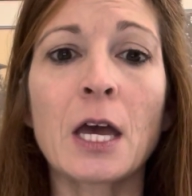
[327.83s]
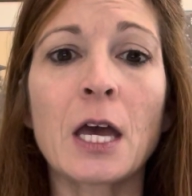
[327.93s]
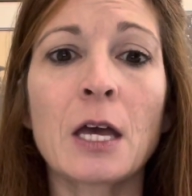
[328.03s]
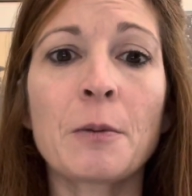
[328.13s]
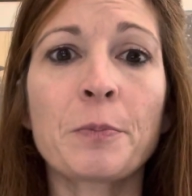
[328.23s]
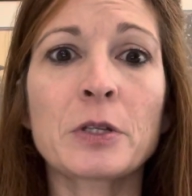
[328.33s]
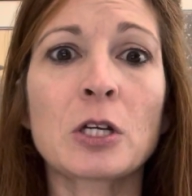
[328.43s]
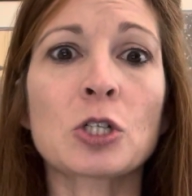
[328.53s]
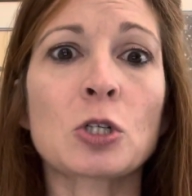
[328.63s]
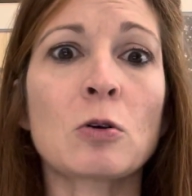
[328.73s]
and
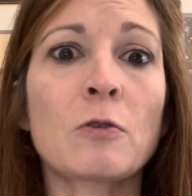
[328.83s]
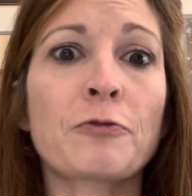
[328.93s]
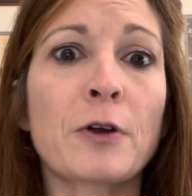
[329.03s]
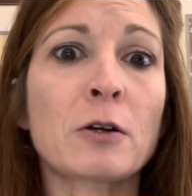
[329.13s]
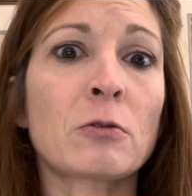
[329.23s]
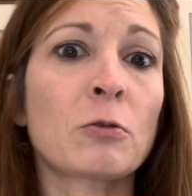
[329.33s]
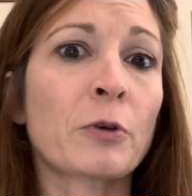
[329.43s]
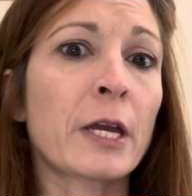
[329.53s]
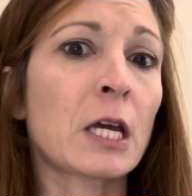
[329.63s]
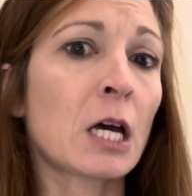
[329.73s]
potential federal
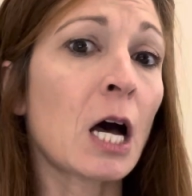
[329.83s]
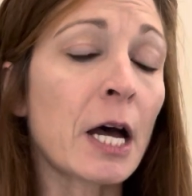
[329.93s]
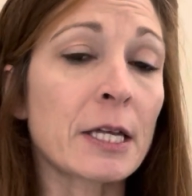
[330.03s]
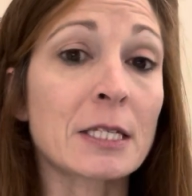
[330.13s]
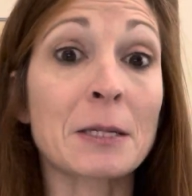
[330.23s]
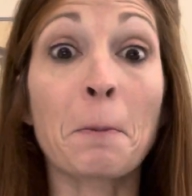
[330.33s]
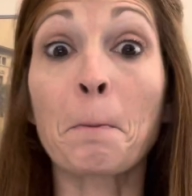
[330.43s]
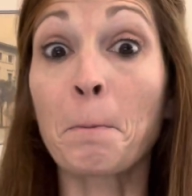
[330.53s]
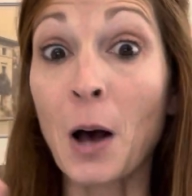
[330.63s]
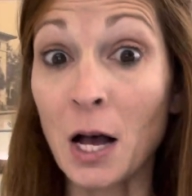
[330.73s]
rate cuts
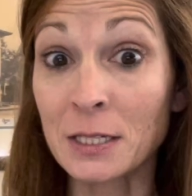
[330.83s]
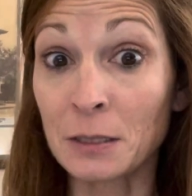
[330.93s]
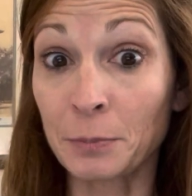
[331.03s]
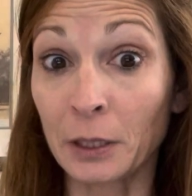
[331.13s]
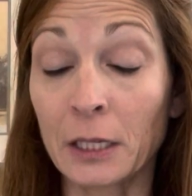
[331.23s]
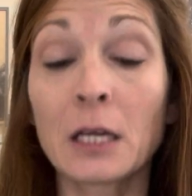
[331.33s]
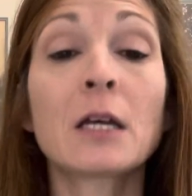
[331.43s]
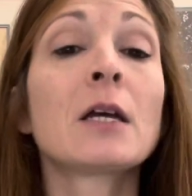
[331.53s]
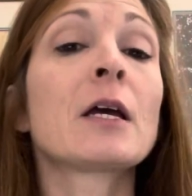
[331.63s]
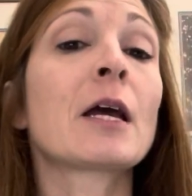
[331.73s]
possibly
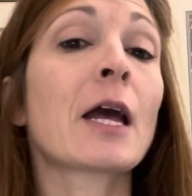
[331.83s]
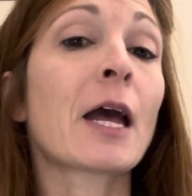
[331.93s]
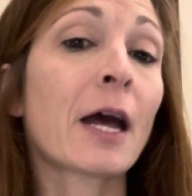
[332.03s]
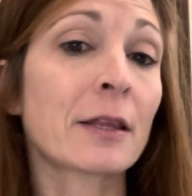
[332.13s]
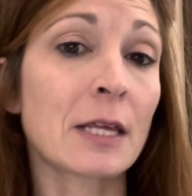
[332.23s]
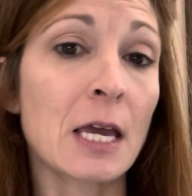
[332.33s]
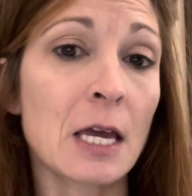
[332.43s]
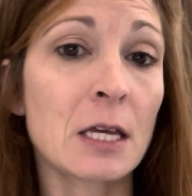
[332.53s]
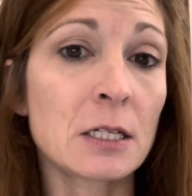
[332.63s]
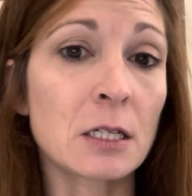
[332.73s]
at the
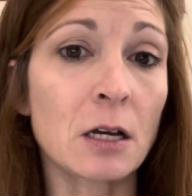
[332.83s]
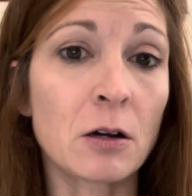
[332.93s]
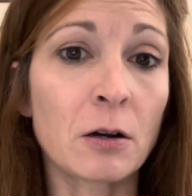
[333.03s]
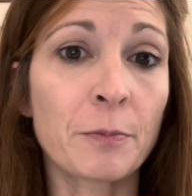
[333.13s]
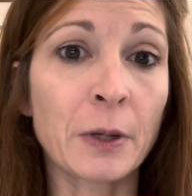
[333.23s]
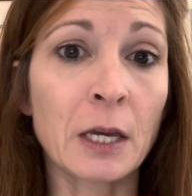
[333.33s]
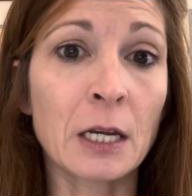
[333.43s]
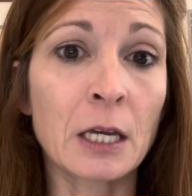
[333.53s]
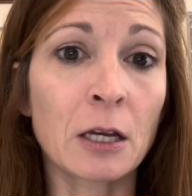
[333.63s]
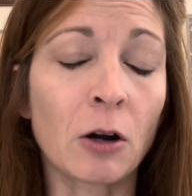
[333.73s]
end or uh,
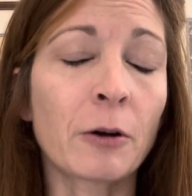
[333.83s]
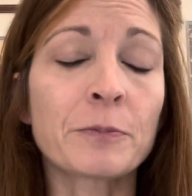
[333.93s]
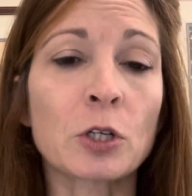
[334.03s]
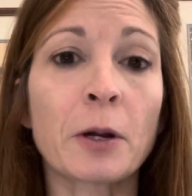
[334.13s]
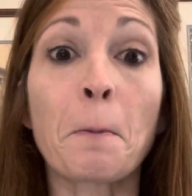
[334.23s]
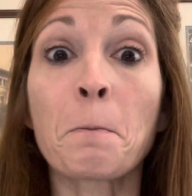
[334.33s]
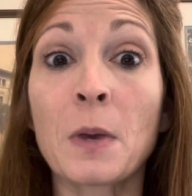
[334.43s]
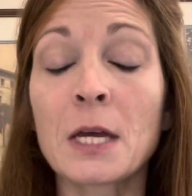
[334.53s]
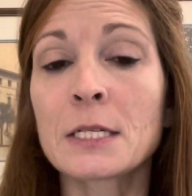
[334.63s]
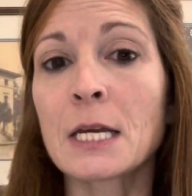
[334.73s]
beginning or I'm sorry,
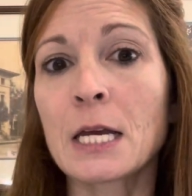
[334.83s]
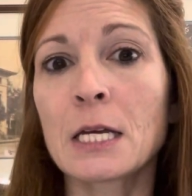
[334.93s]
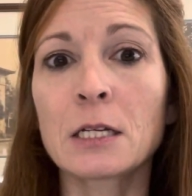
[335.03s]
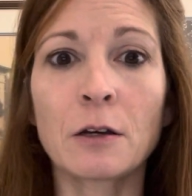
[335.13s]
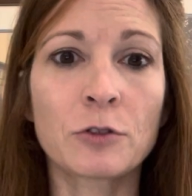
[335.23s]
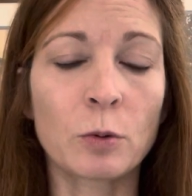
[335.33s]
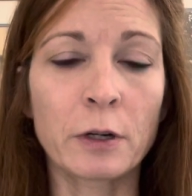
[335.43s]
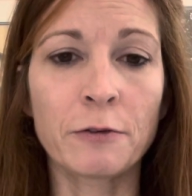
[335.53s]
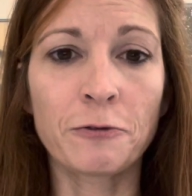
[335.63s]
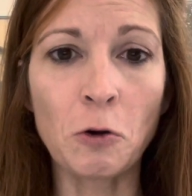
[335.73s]
mid to end of
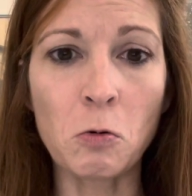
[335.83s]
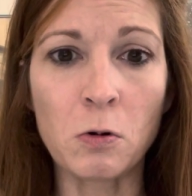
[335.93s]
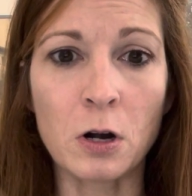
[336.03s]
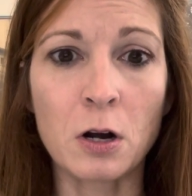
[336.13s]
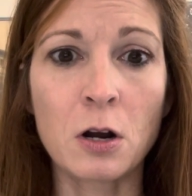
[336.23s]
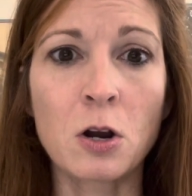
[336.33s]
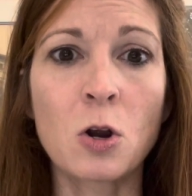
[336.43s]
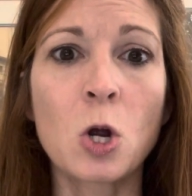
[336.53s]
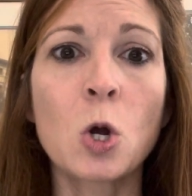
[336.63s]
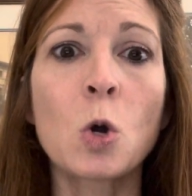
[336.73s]
24.
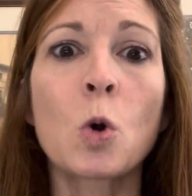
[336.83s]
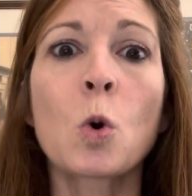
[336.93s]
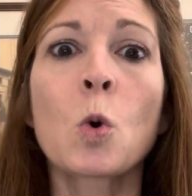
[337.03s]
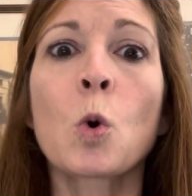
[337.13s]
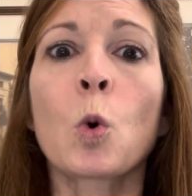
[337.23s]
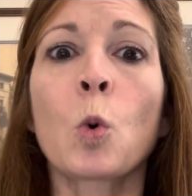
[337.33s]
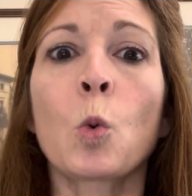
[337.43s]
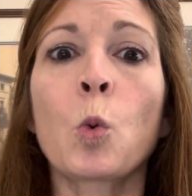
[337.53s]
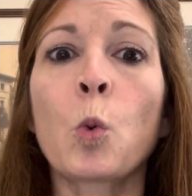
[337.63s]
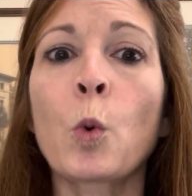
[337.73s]

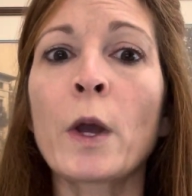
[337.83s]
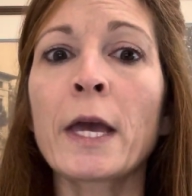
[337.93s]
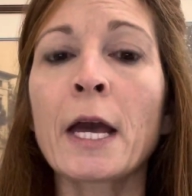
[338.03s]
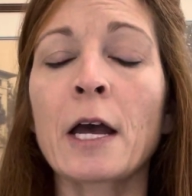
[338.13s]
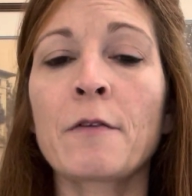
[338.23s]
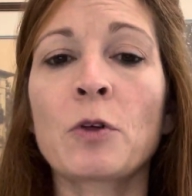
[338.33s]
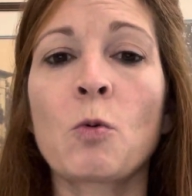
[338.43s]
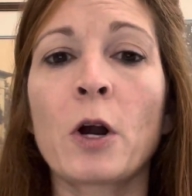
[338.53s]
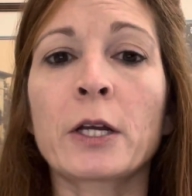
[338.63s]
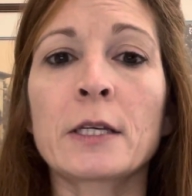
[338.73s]
We have the
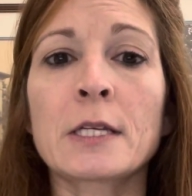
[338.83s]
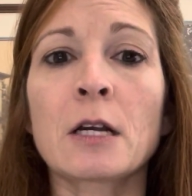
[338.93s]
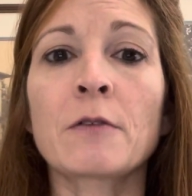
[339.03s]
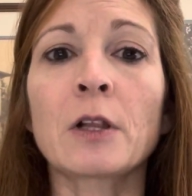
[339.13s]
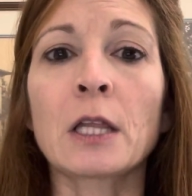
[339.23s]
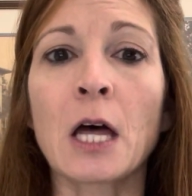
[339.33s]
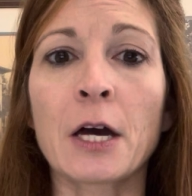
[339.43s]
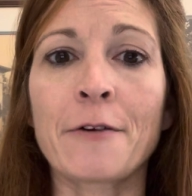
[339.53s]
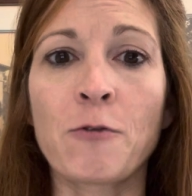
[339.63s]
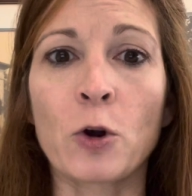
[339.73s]
workings here of a
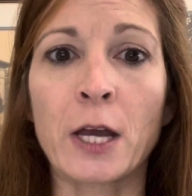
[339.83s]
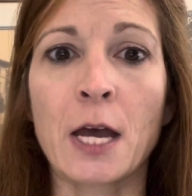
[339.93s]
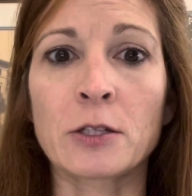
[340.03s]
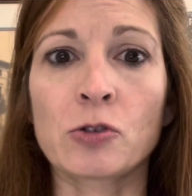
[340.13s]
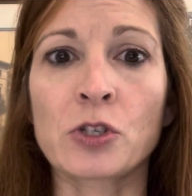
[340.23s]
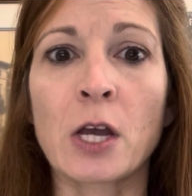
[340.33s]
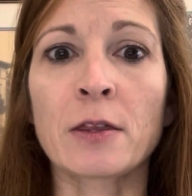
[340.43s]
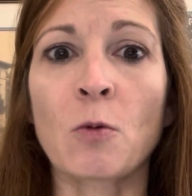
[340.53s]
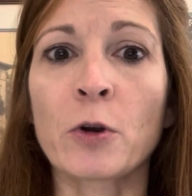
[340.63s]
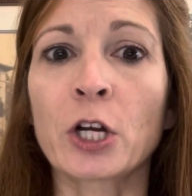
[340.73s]
lot of forecasters saying
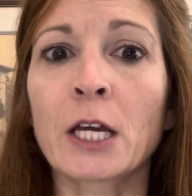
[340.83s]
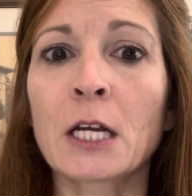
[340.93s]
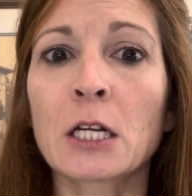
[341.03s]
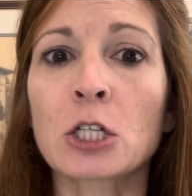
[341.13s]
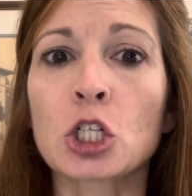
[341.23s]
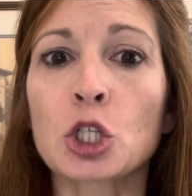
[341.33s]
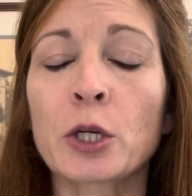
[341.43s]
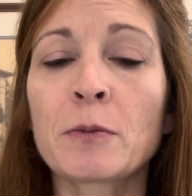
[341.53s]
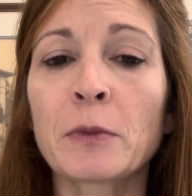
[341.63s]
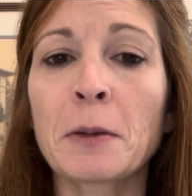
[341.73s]
that we're going to get an
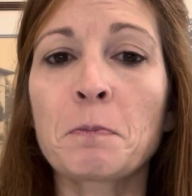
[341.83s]
extremely